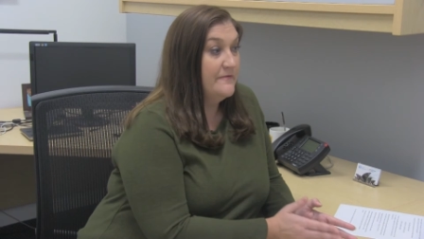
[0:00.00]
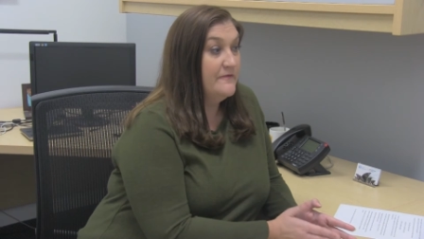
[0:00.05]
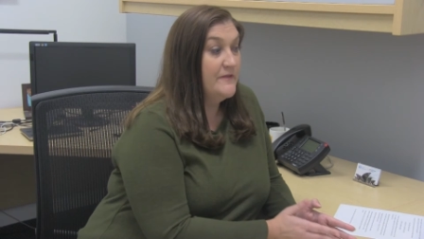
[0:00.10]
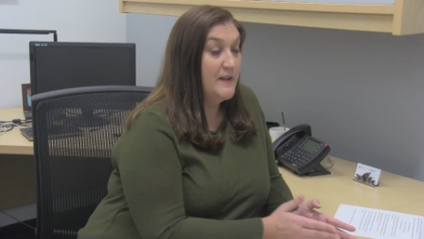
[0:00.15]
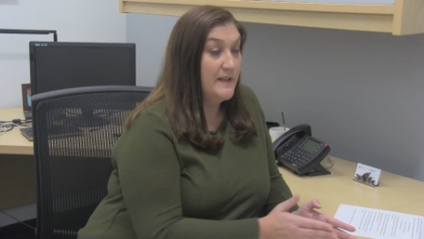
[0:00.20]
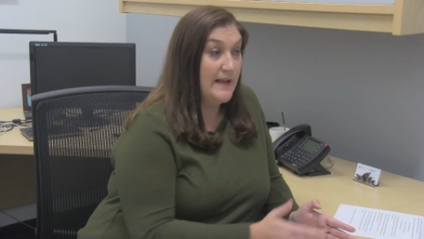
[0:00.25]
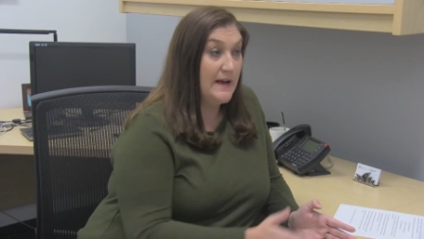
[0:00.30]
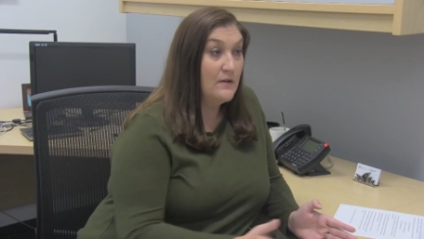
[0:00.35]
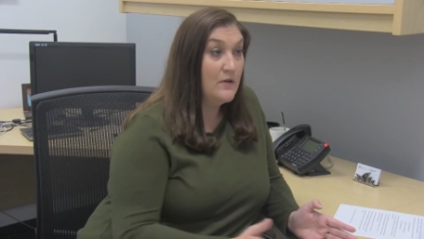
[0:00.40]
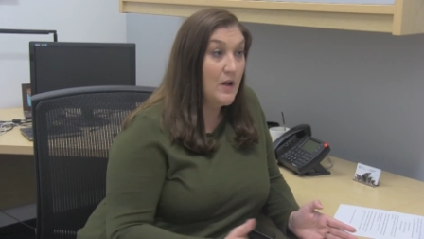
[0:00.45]

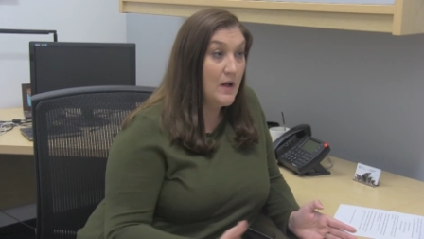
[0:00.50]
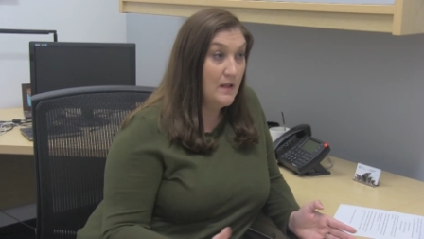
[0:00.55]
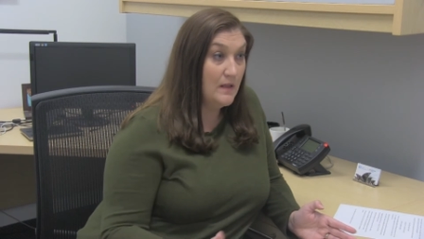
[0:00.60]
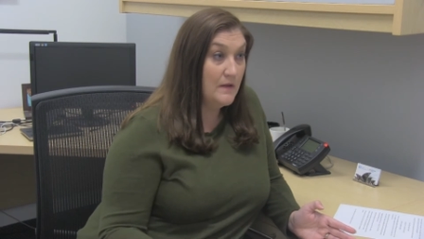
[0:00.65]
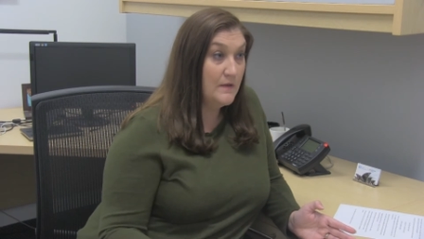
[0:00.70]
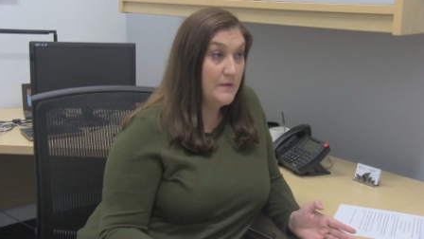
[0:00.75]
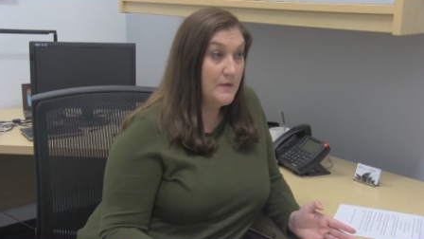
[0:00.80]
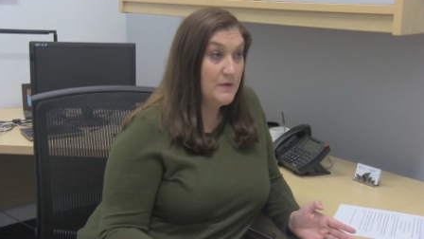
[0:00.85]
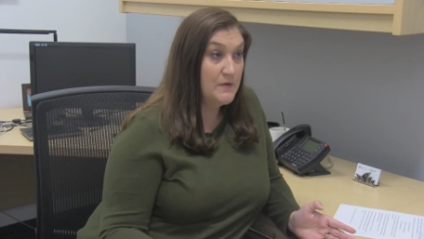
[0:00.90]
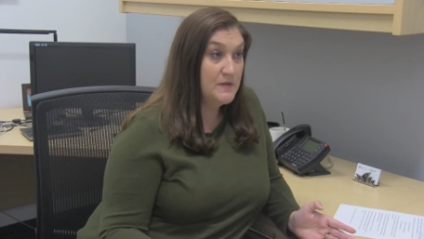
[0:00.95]
fill out all
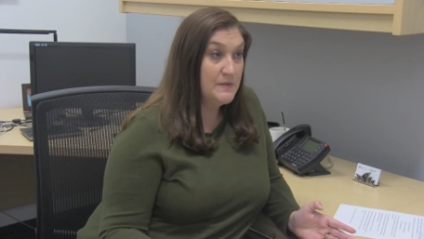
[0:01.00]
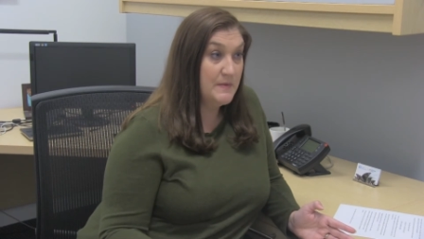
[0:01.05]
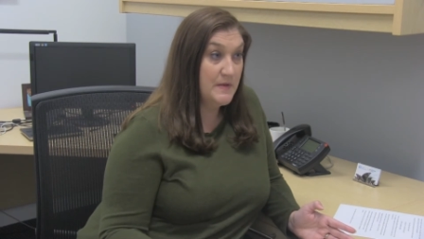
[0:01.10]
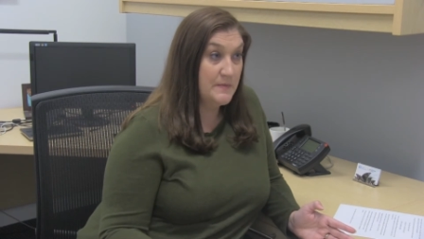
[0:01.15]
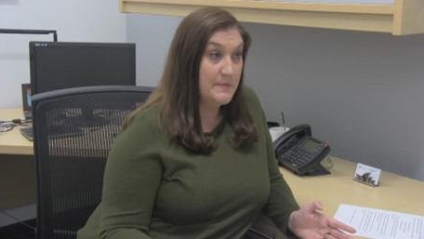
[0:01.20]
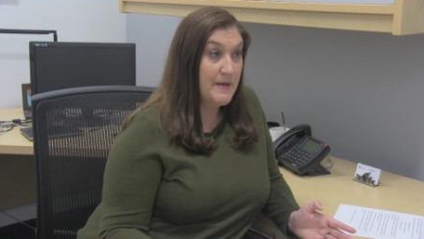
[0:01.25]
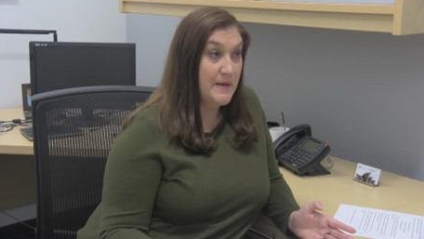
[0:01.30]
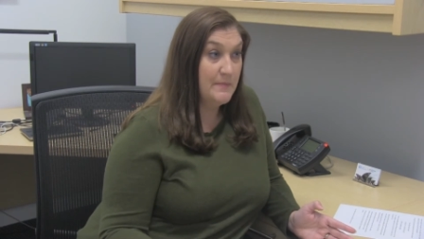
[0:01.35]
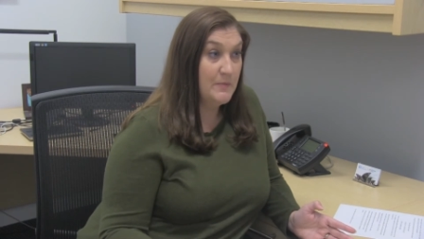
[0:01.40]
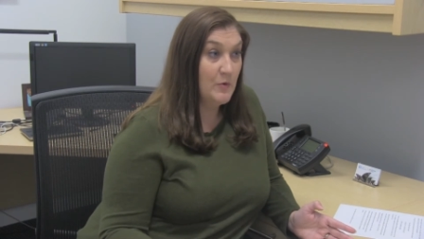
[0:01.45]
of the
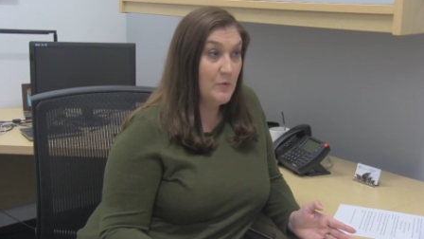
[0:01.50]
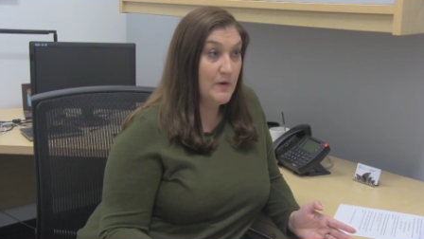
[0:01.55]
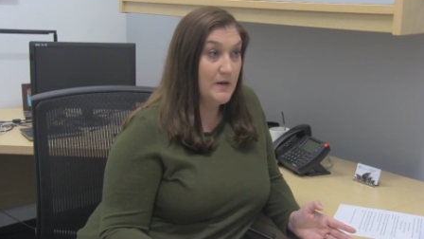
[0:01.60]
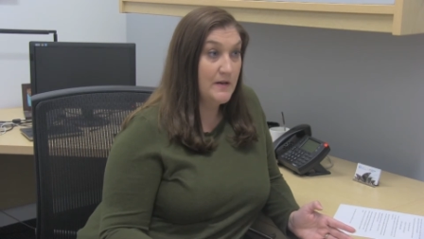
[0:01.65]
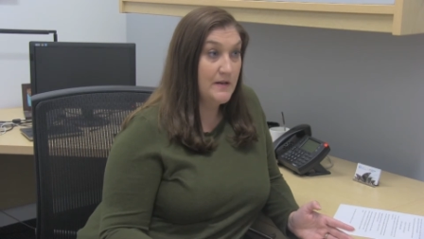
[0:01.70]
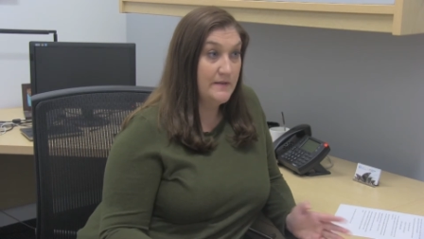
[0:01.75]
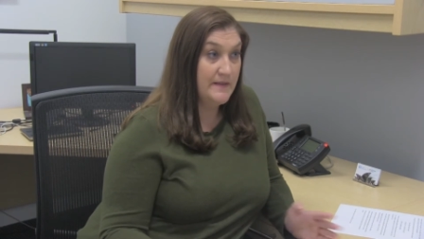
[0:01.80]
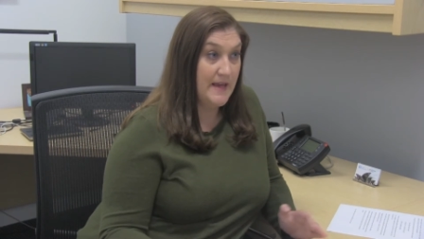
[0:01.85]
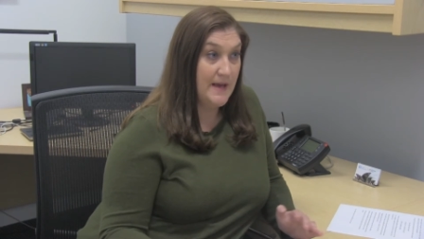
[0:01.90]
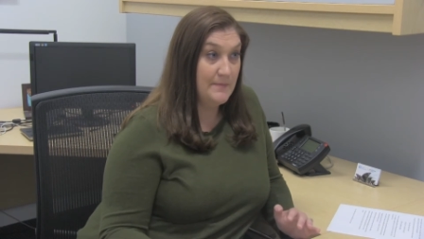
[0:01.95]

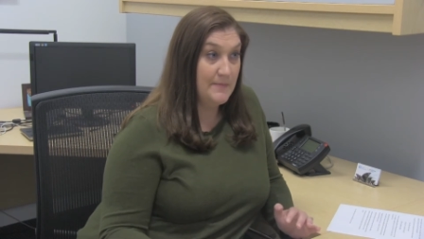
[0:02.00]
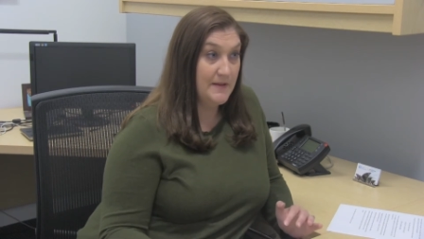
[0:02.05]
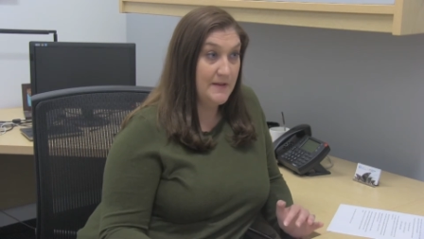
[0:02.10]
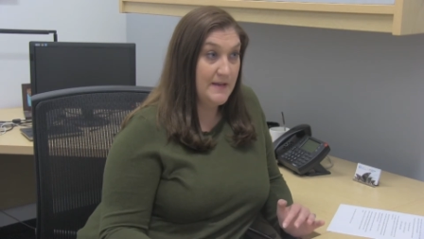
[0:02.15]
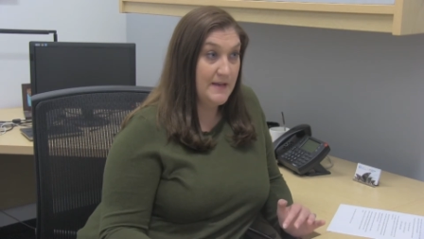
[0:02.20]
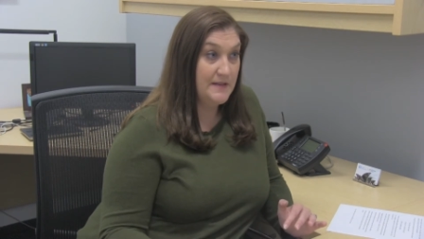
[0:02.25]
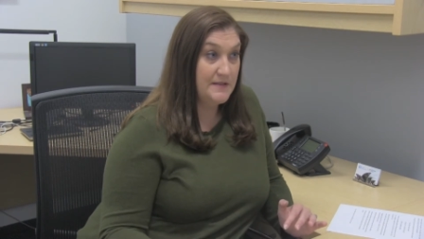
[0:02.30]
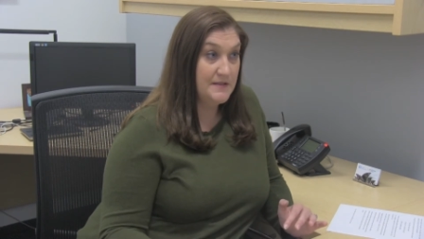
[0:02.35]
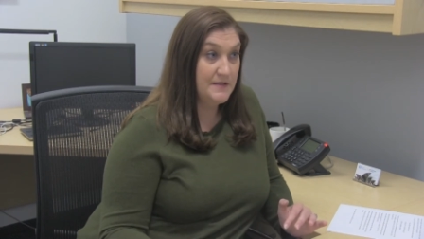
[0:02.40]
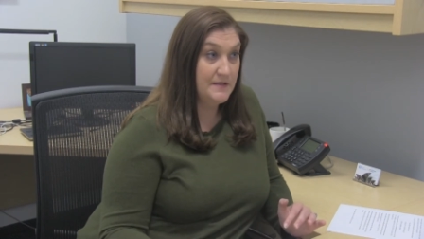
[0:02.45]
paperwork and the
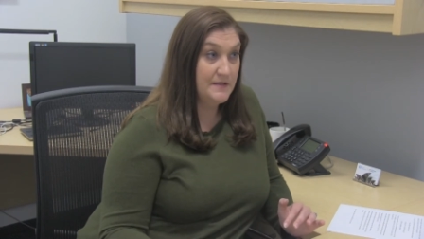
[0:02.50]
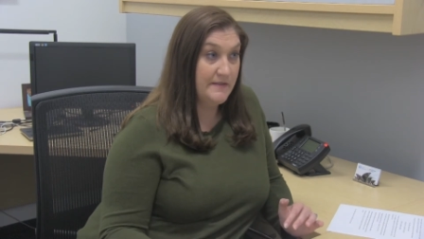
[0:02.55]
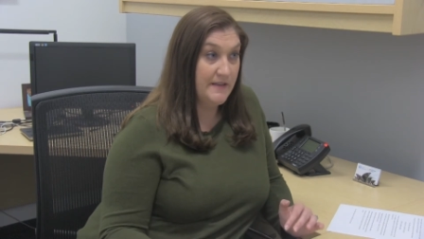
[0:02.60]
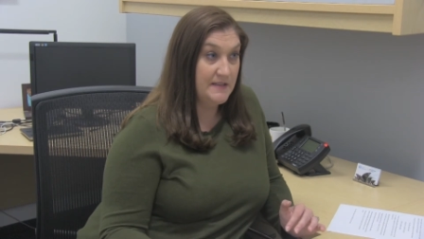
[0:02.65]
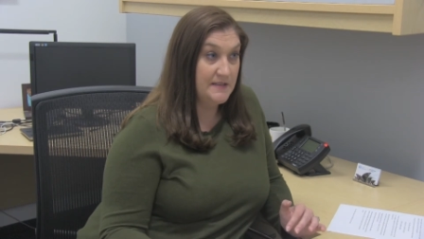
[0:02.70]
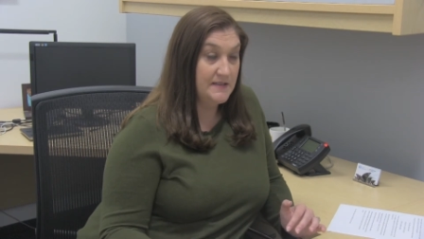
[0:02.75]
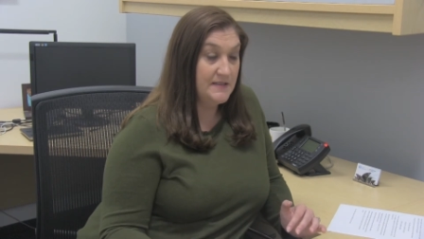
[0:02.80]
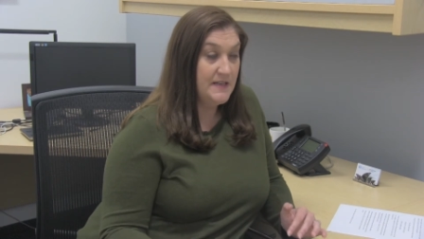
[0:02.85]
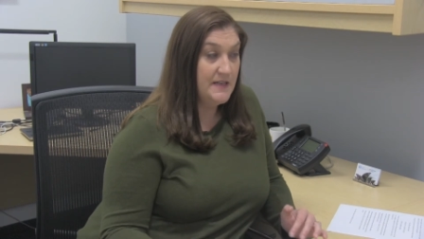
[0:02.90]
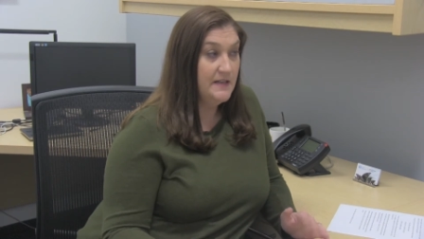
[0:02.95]
application
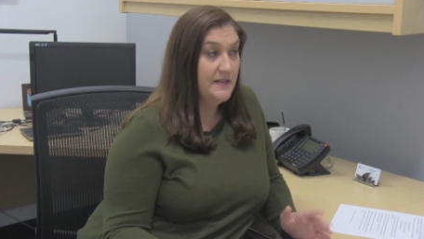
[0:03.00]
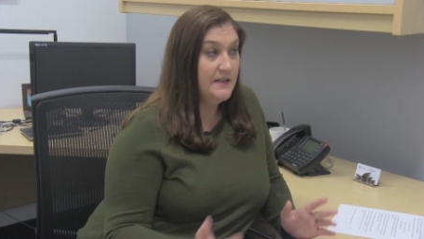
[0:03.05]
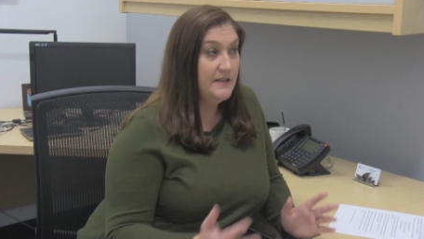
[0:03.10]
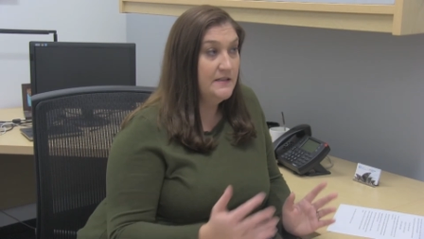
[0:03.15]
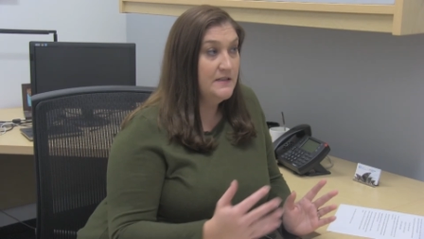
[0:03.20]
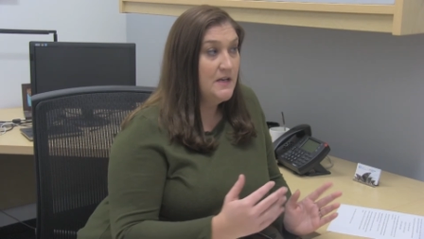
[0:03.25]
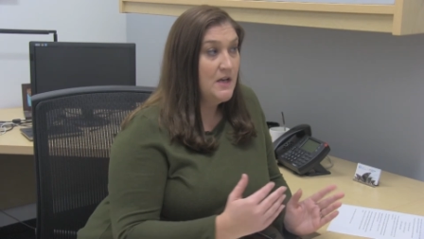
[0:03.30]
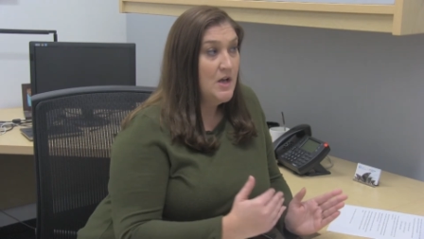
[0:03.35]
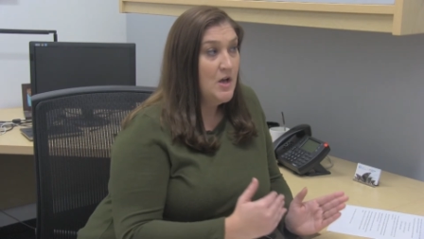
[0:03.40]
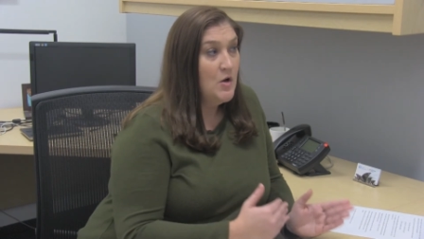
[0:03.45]
that's needed.